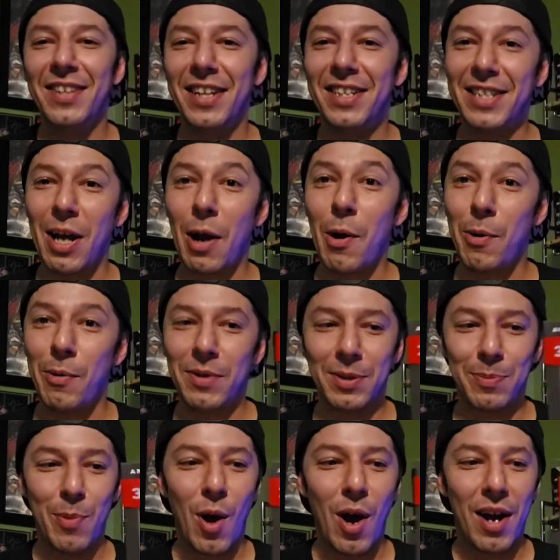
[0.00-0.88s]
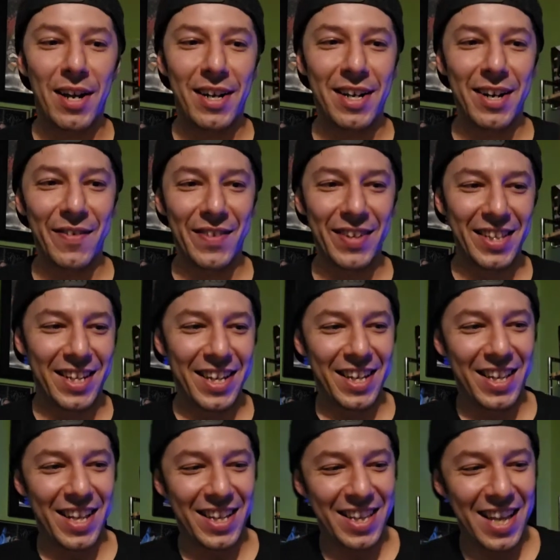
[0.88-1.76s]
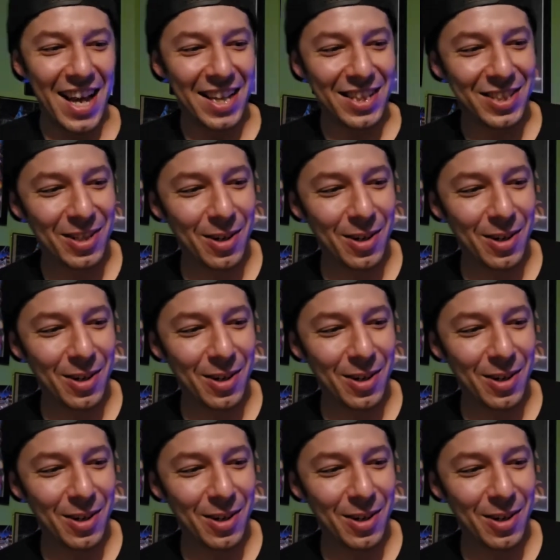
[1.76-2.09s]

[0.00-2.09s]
That's how it was bought and everything like that.